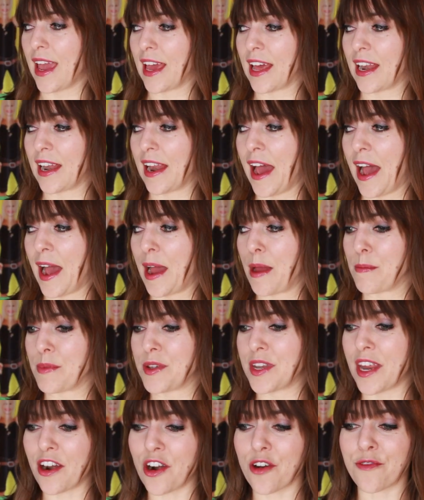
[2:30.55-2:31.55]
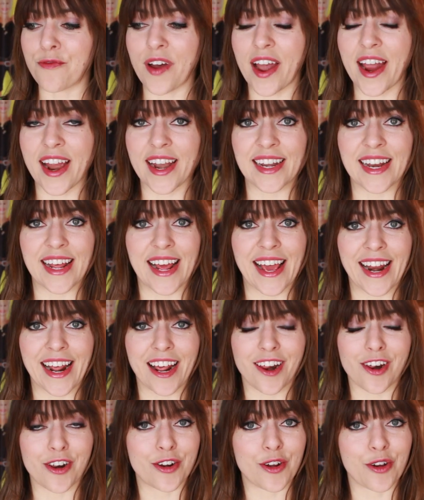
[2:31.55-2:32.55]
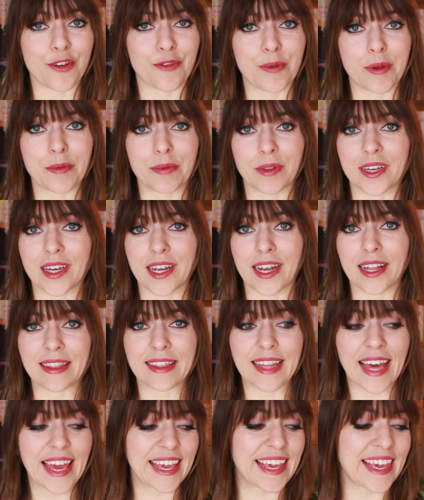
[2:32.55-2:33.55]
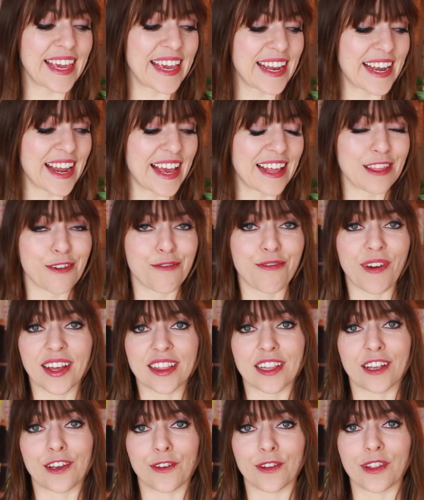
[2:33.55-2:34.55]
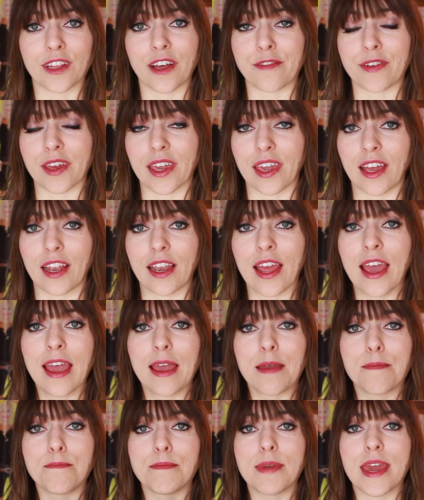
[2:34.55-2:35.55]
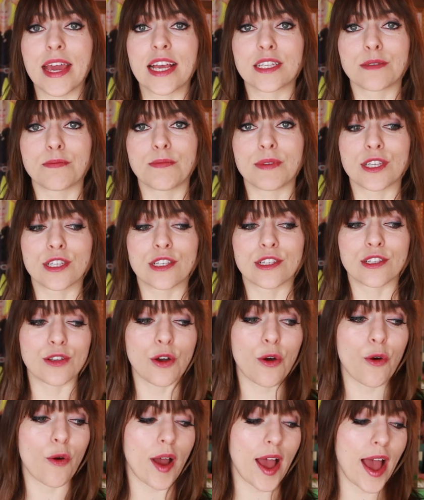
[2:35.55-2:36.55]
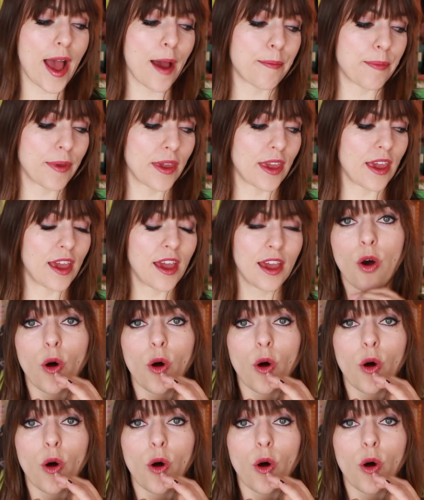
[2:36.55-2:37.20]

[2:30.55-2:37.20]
and I'm terrified and I don't know if people are gonna like it, and the fact that you're loving it makes me so happy.